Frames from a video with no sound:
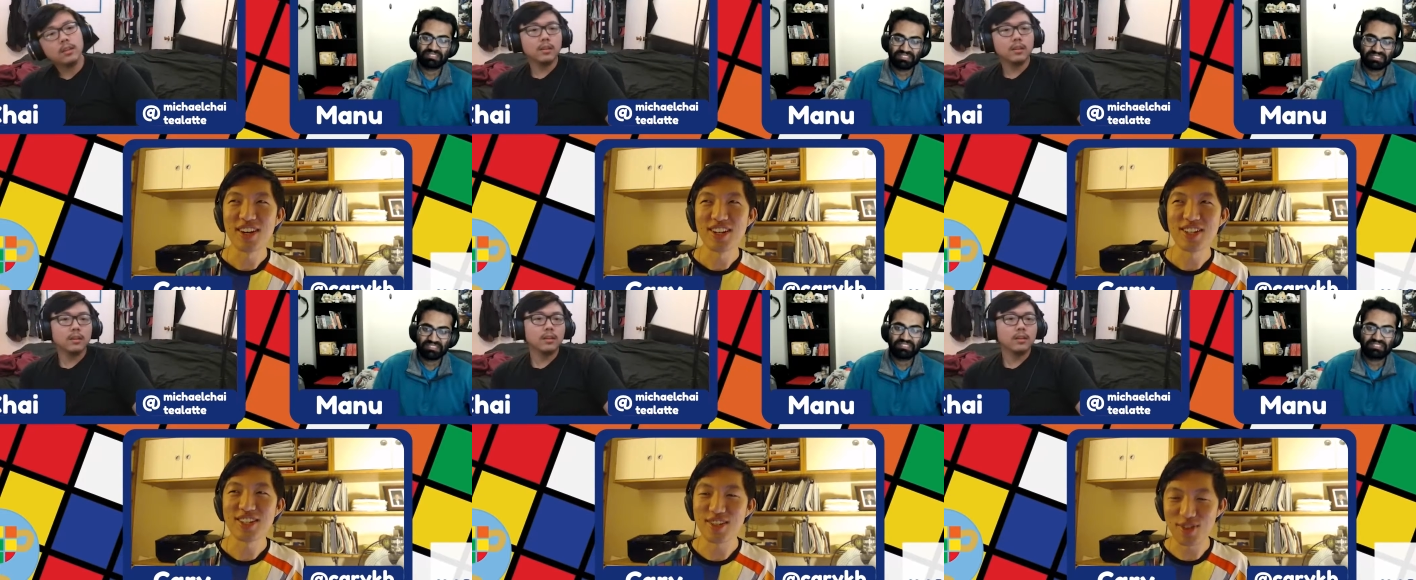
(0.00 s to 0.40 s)

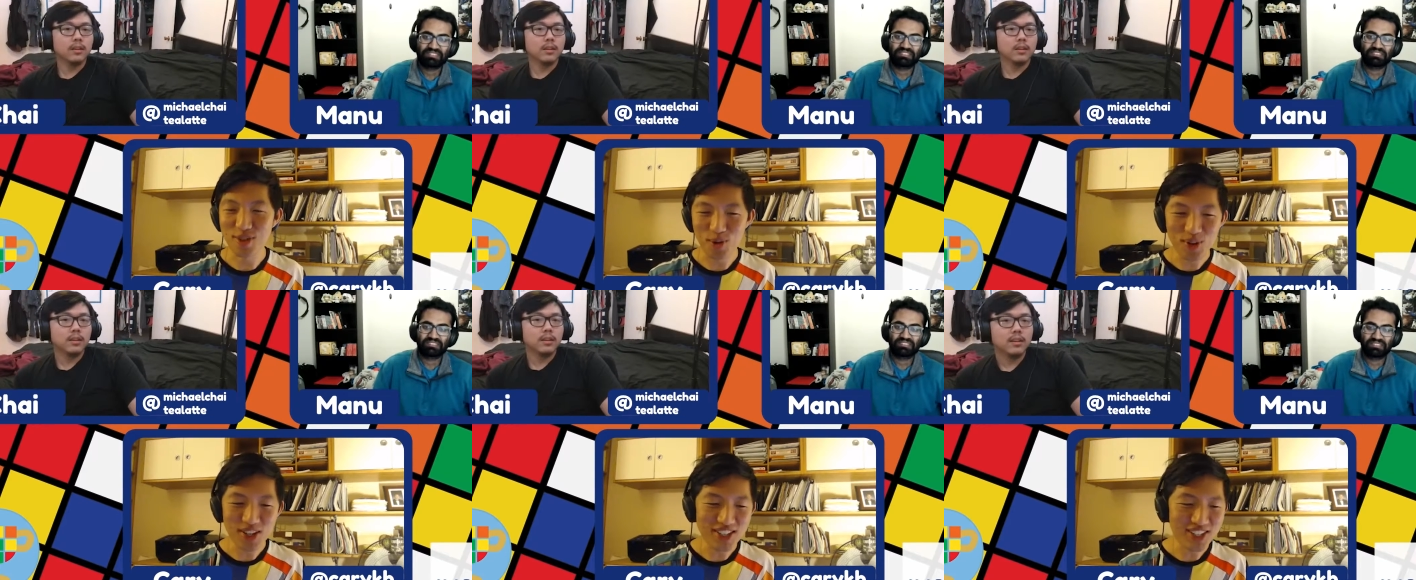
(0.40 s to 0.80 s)
Speaker 1: So there
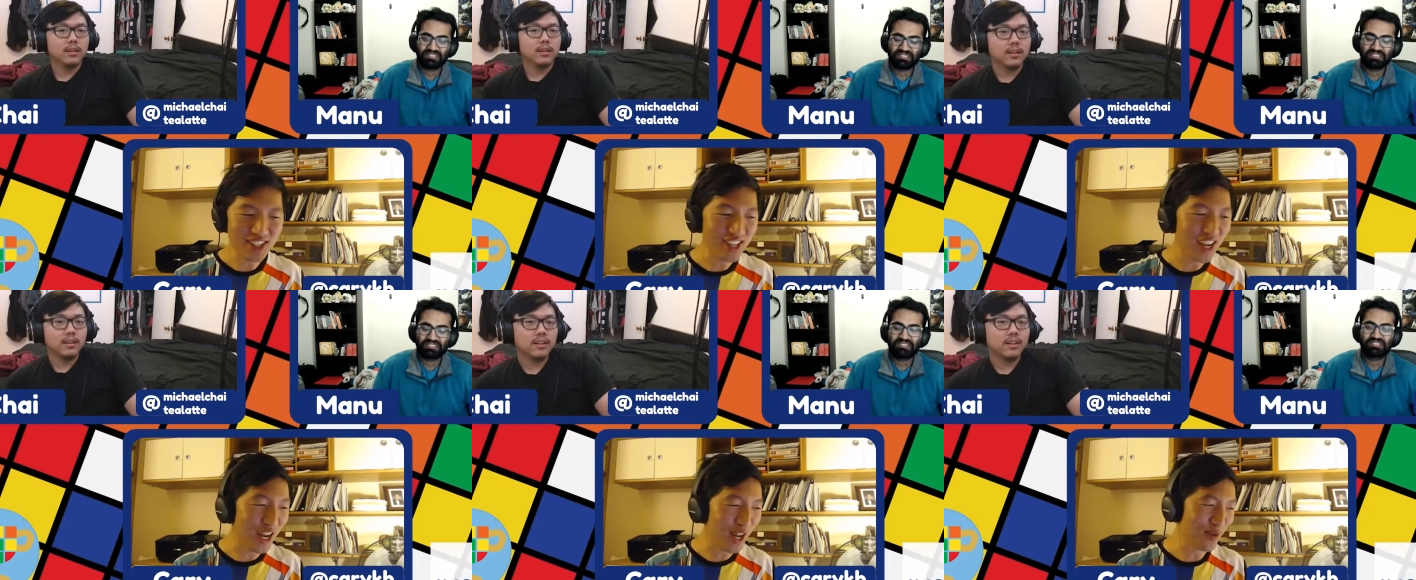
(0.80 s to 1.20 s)
was a
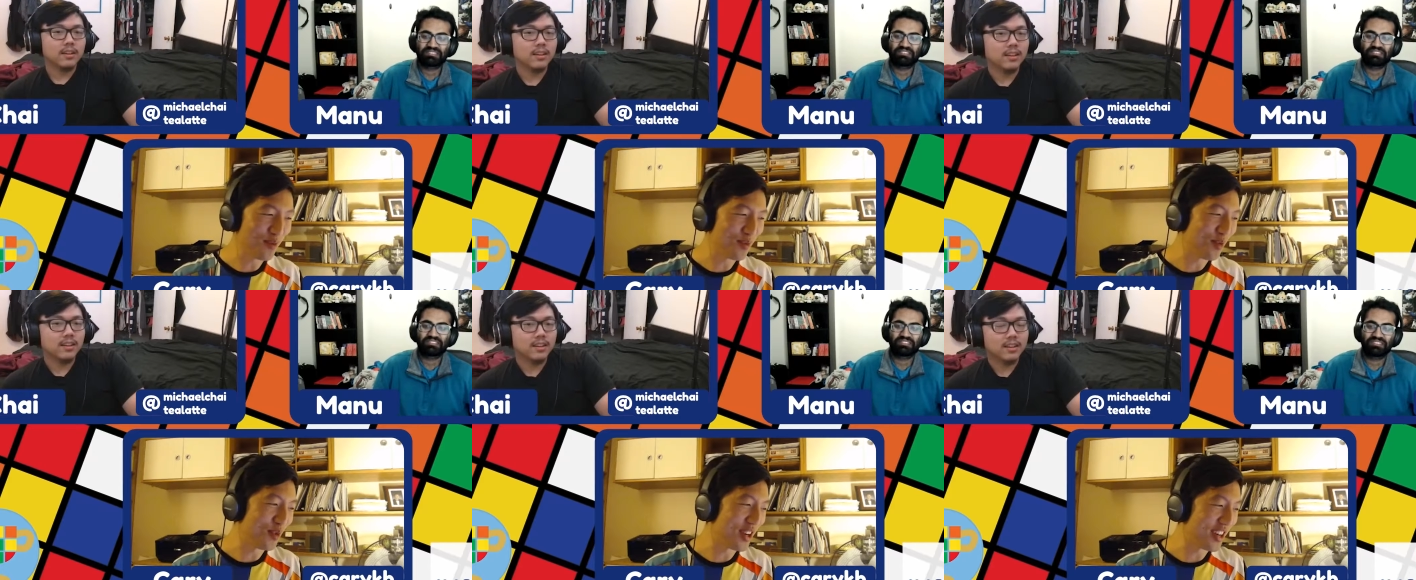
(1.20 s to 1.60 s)

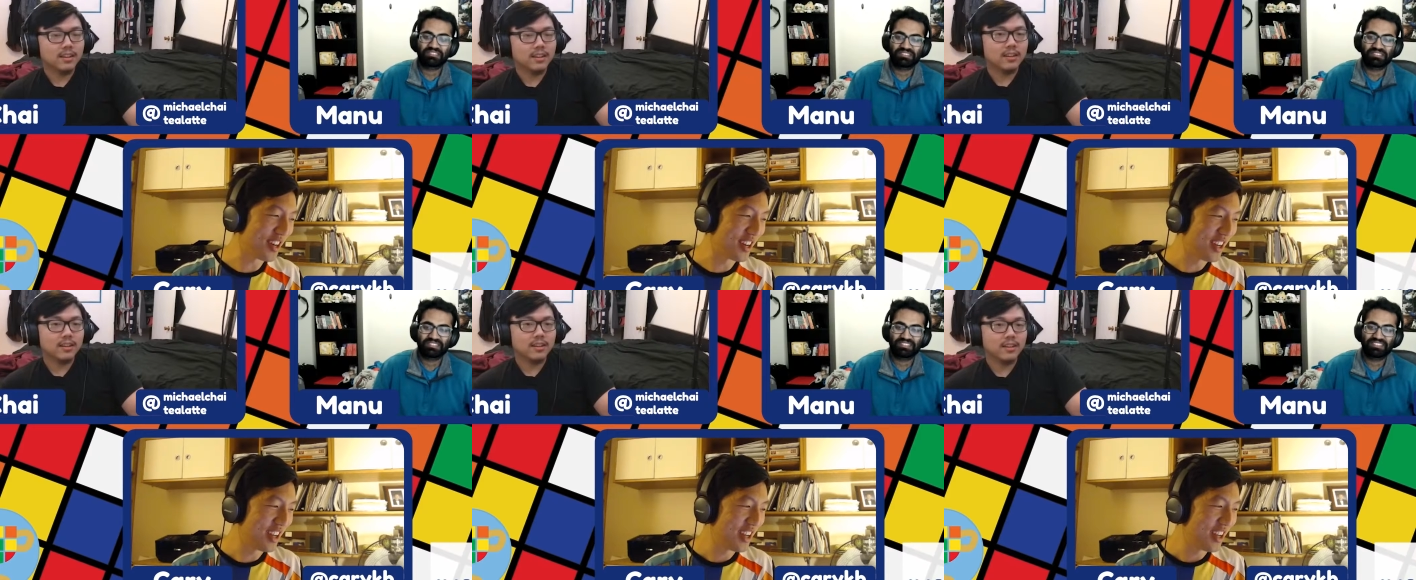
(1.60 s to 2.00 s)
time when
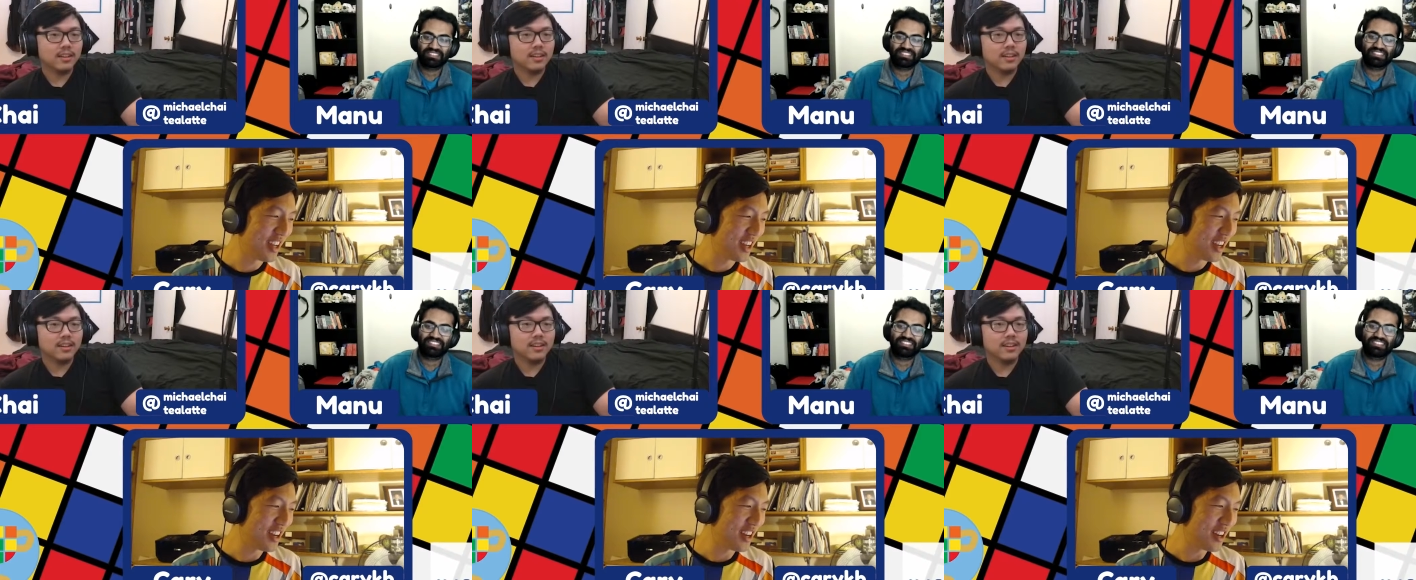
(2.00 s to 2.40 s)

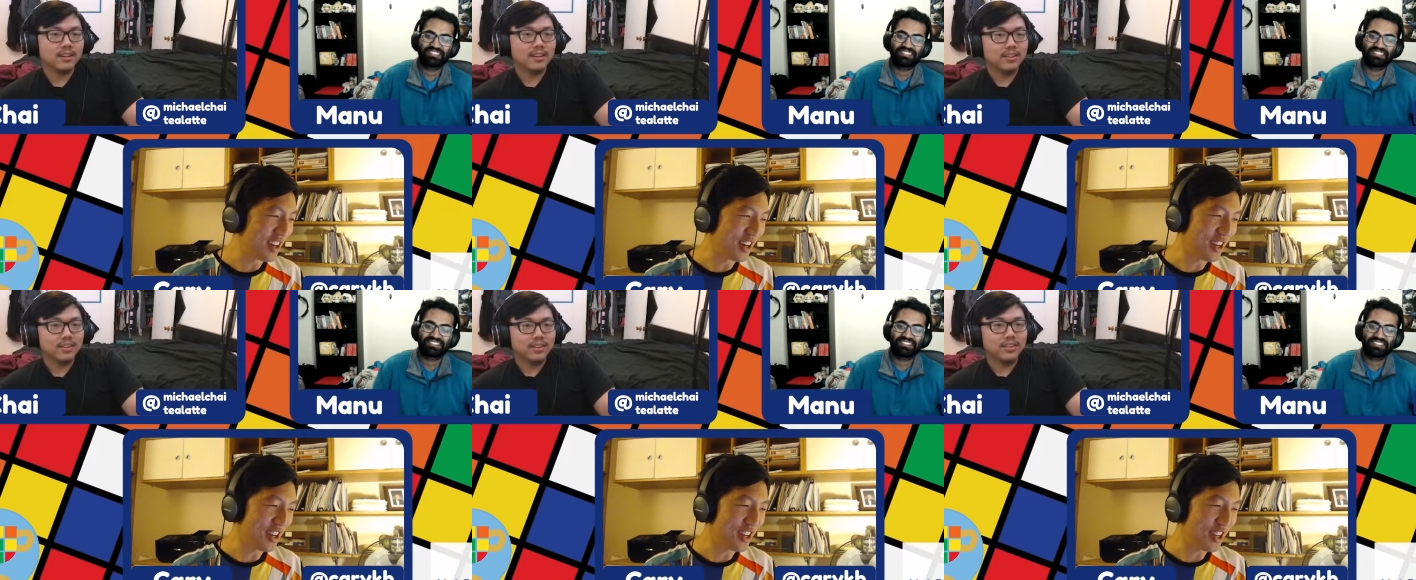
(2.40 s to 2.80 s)
like